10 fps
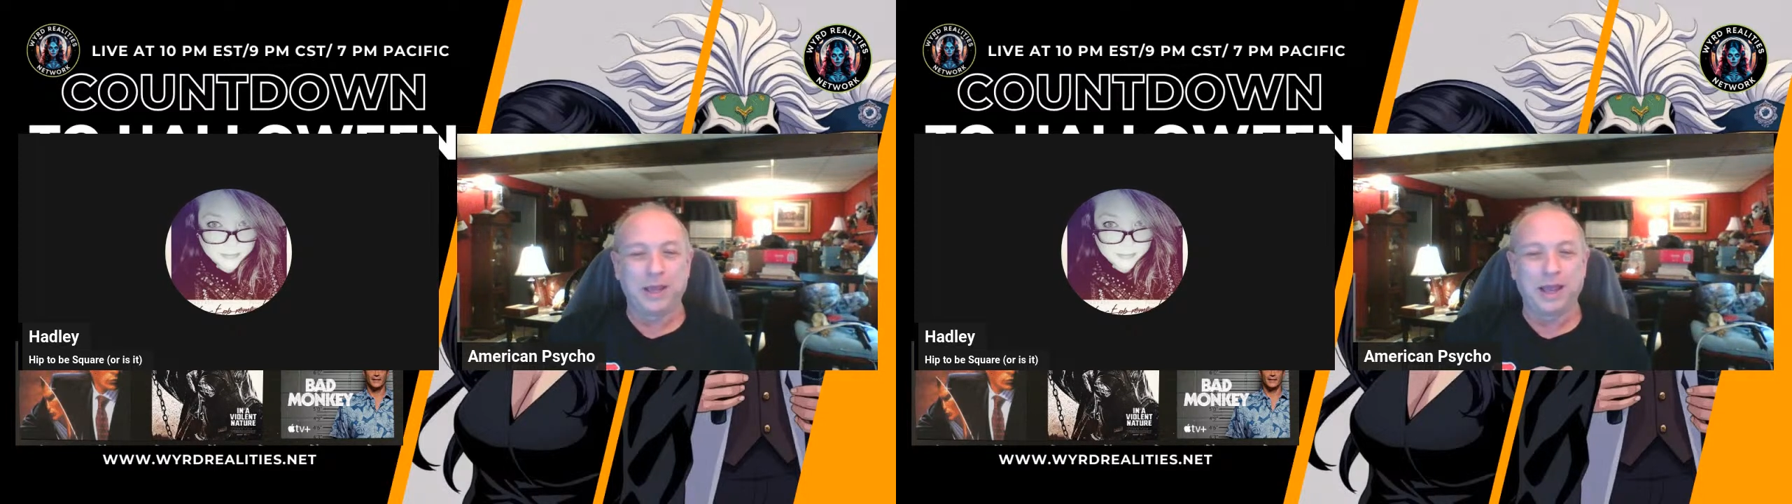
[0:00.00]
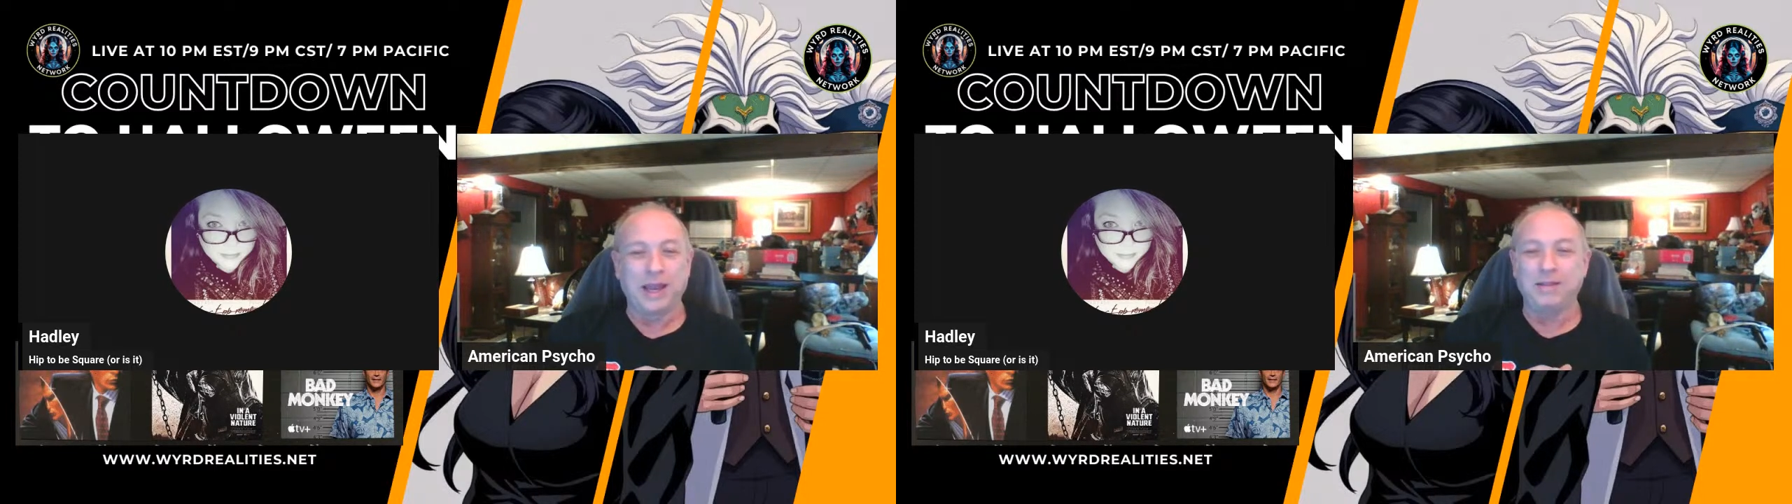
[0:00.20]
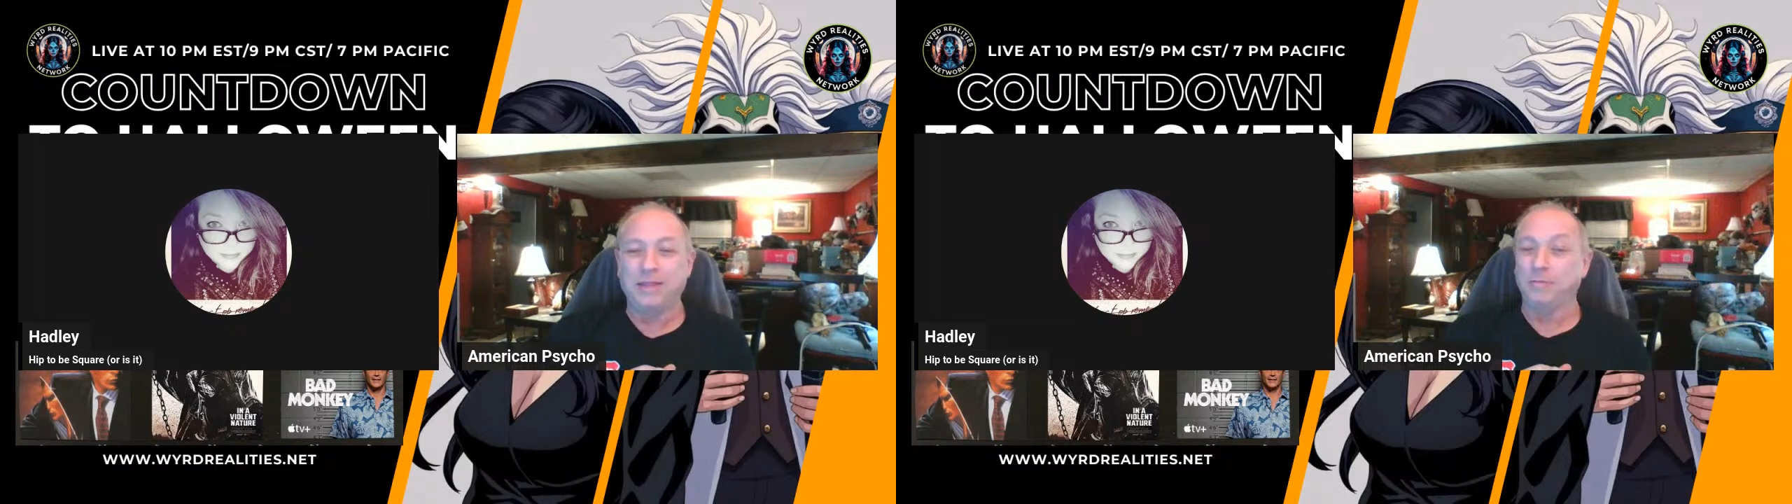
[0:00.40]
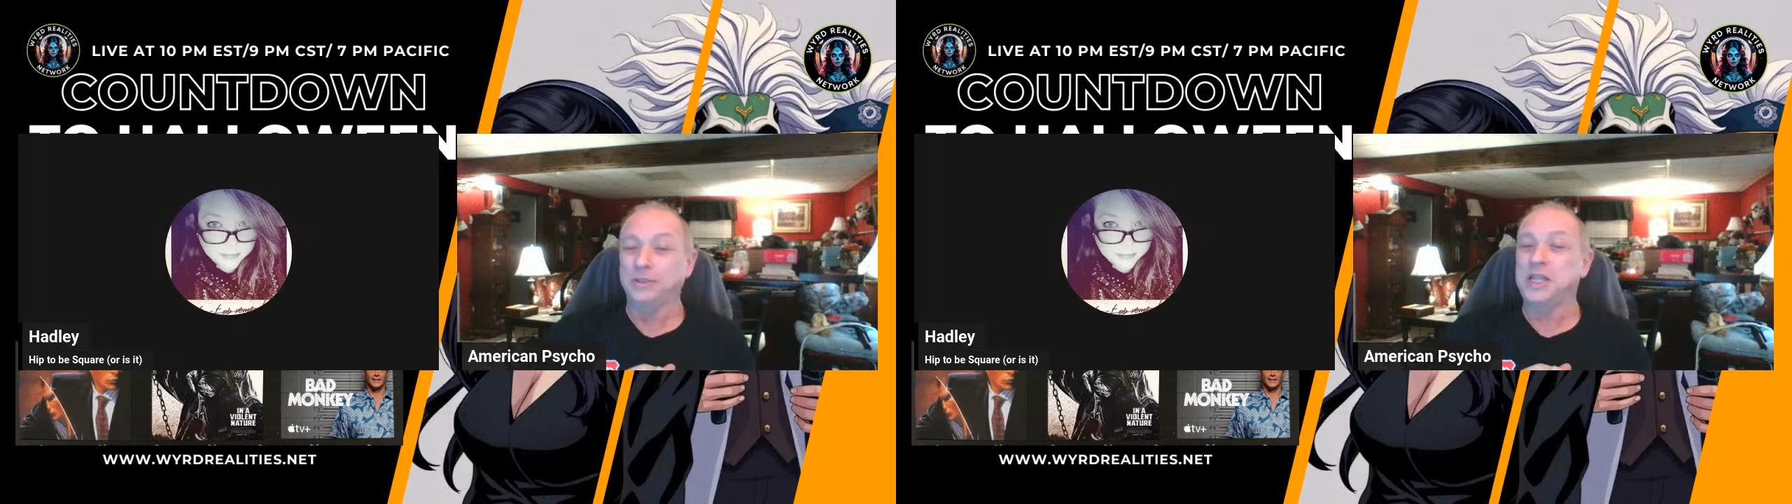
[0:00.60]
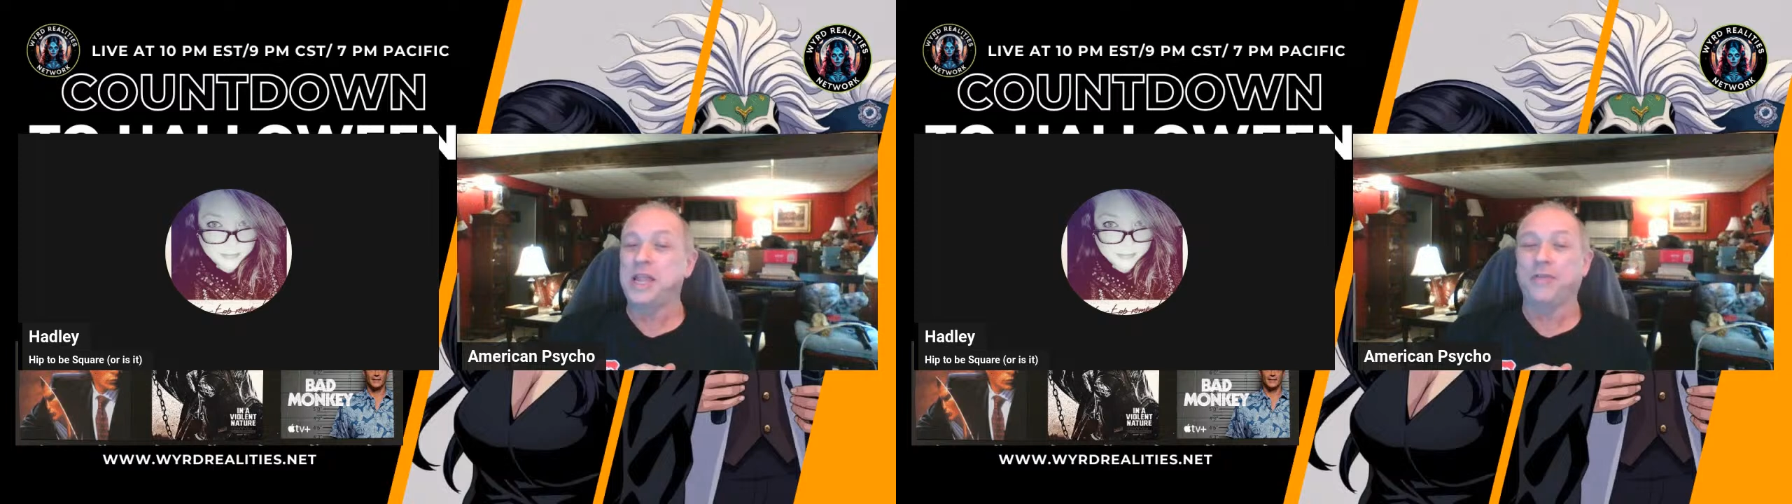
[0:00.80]
And there
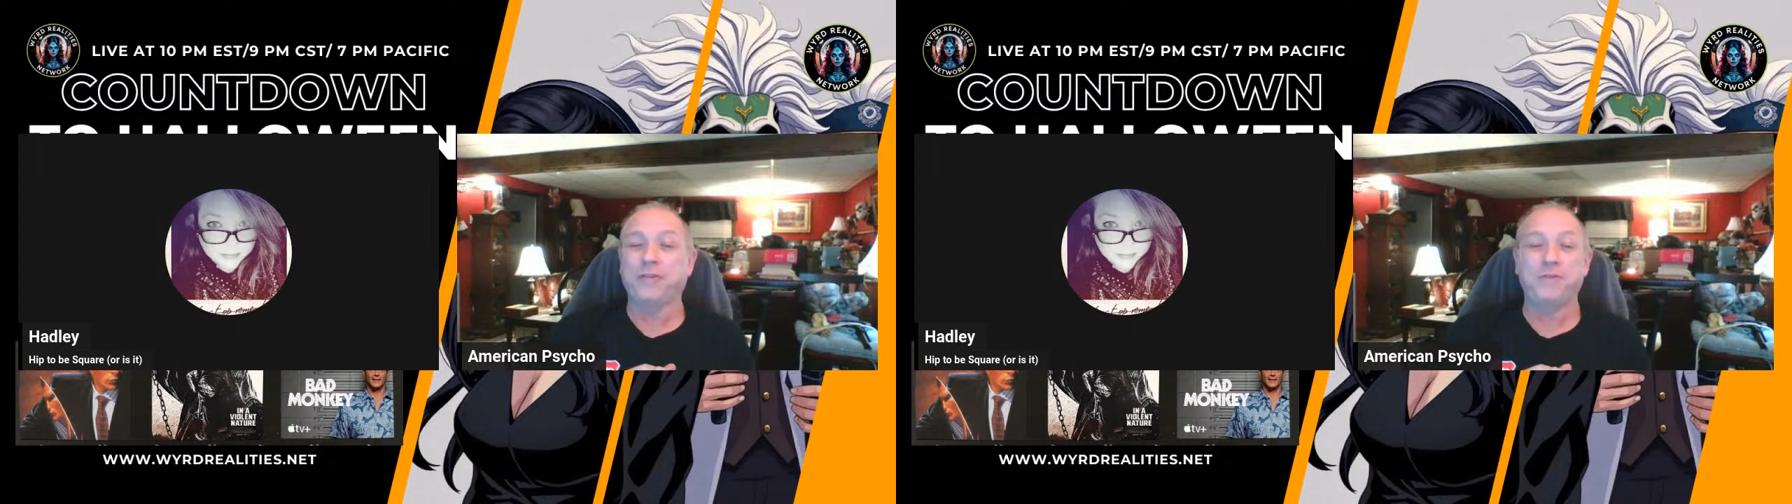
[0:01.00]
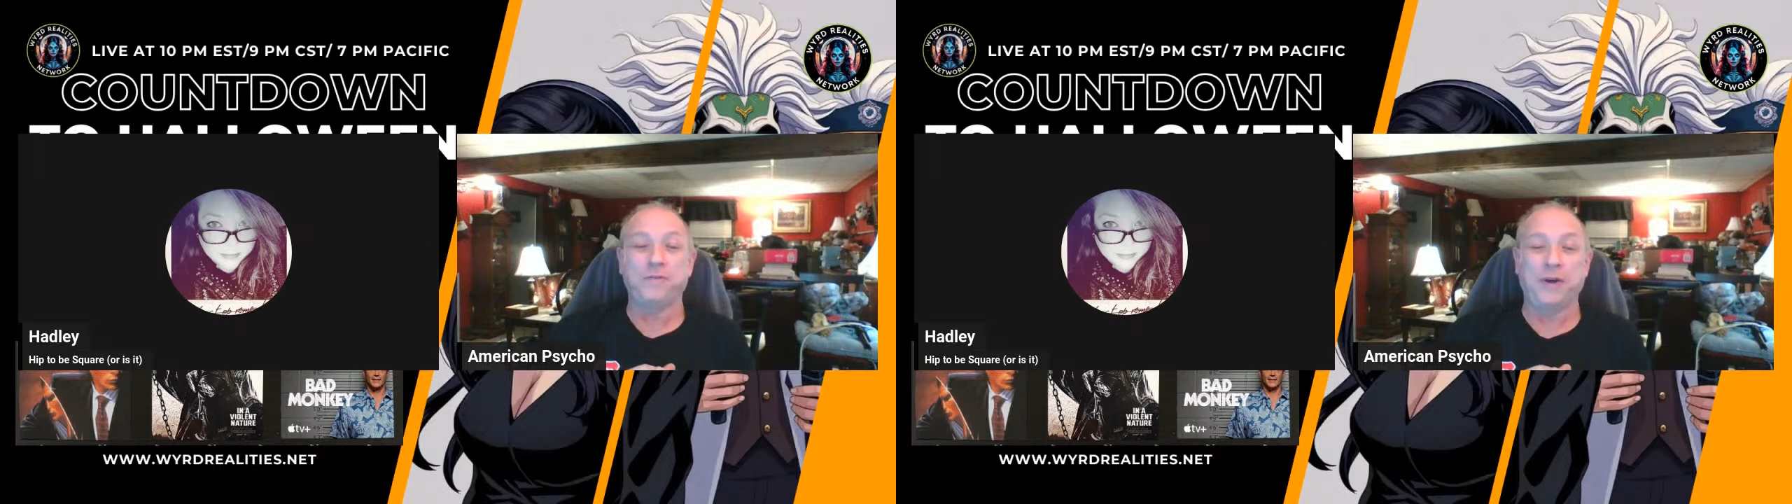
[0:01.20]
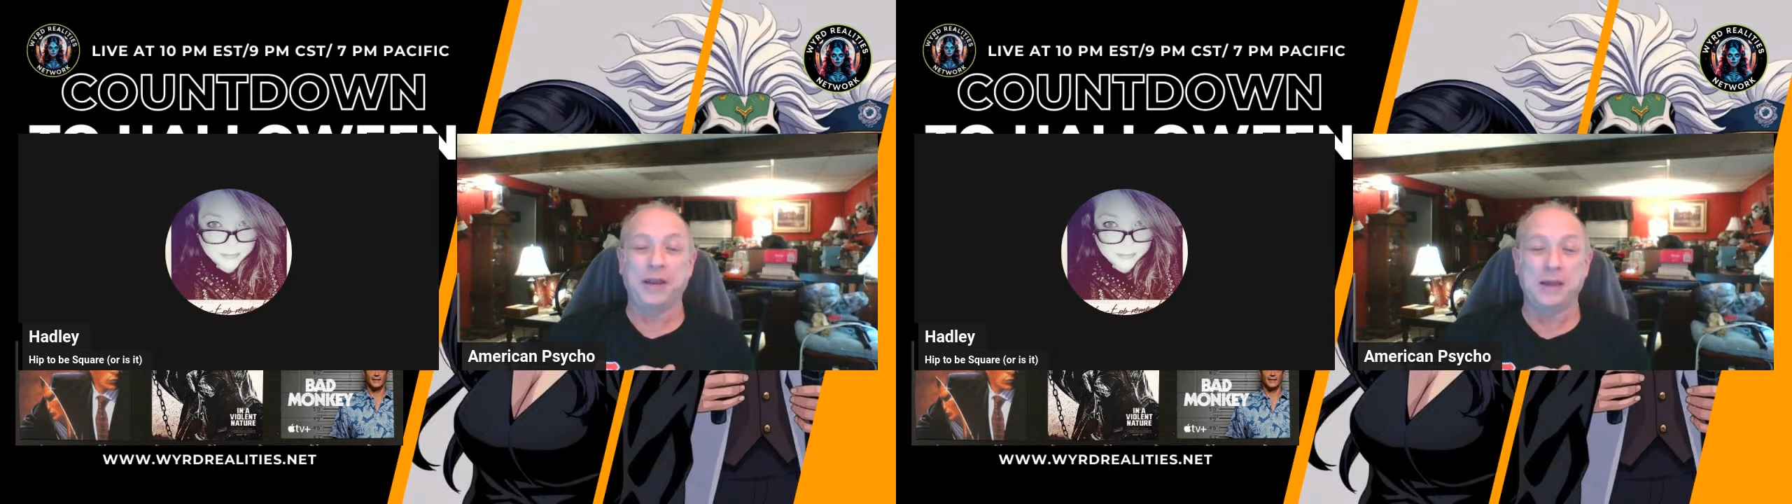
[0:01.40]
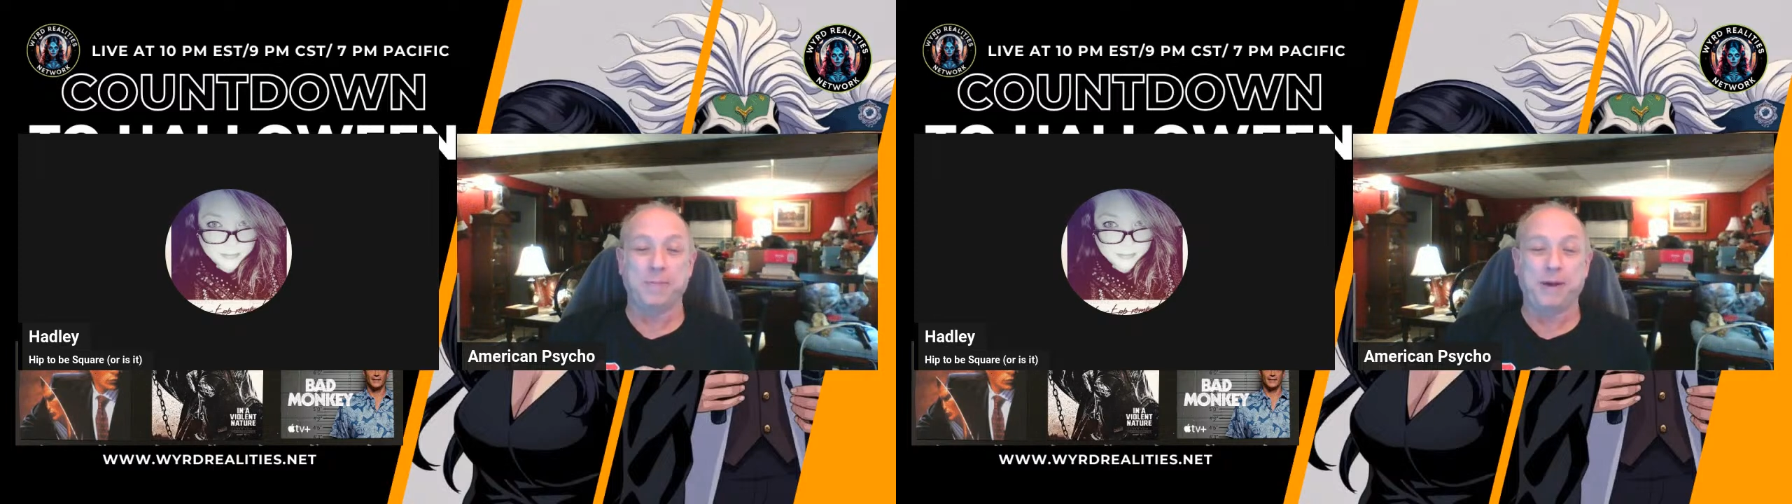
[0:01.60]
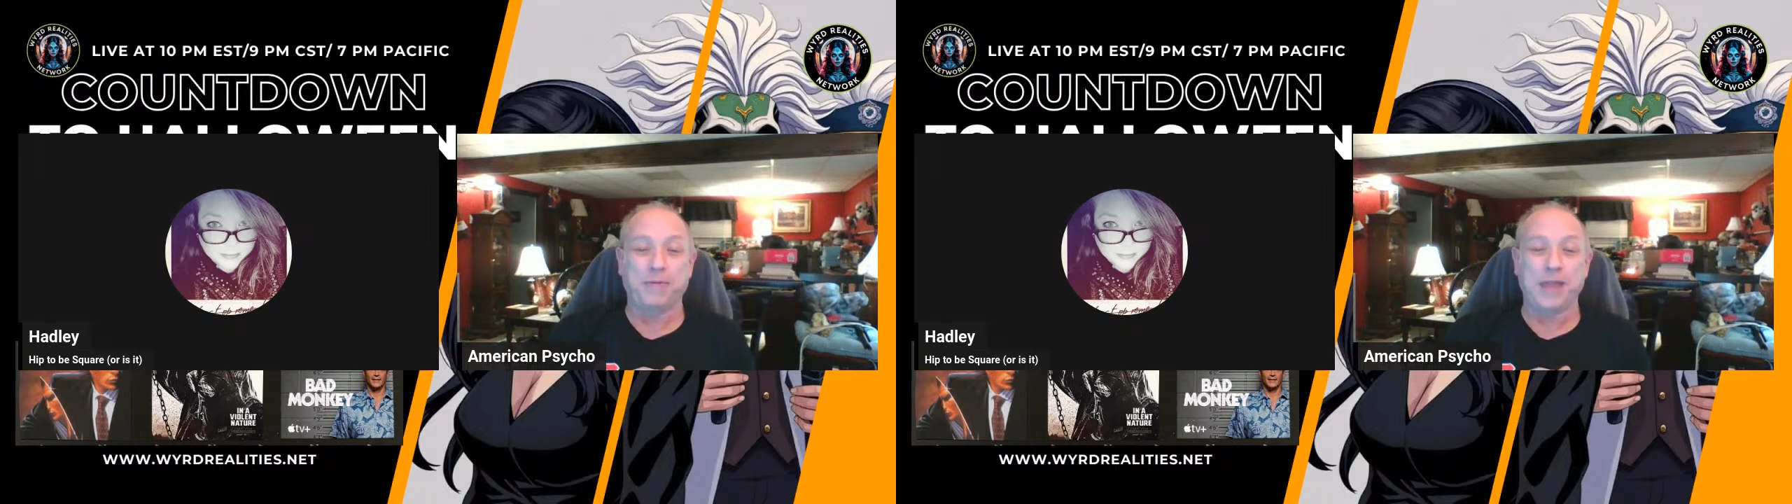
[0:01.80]
was nothing funny
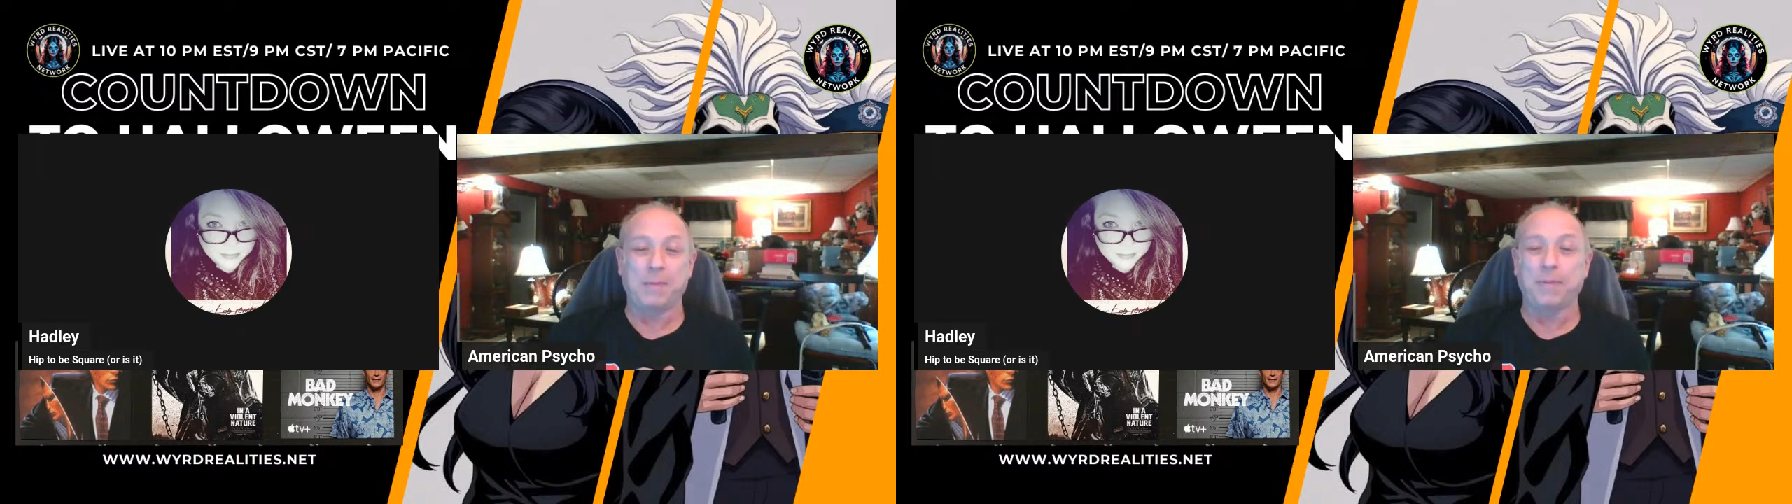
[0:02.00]
about that,